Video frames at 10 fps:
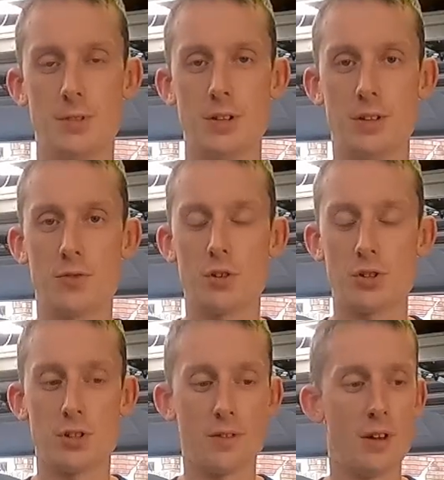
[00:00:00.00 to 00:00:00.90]
to the
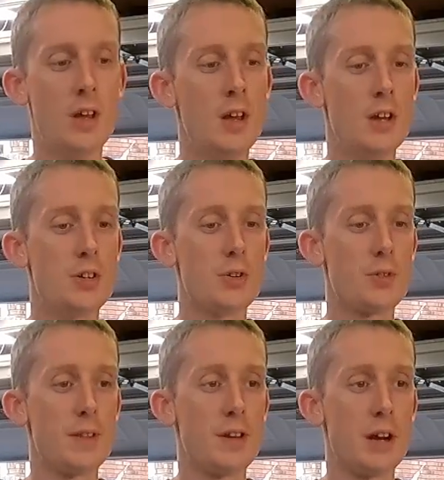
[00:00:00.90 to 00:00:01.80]
instructions, you'll
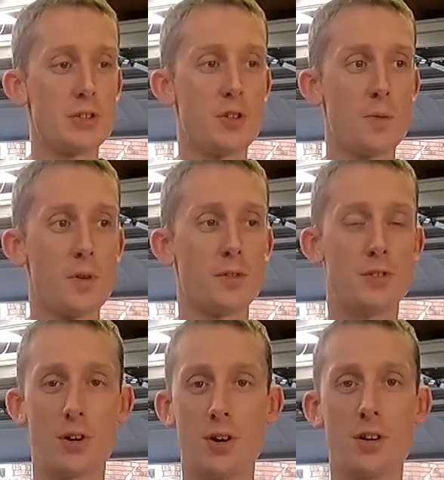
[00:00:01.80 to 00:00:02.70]
see that you're actually supposed to
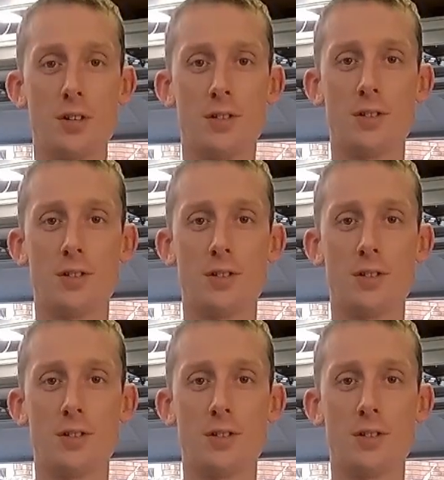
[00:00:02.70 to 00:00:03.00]
turn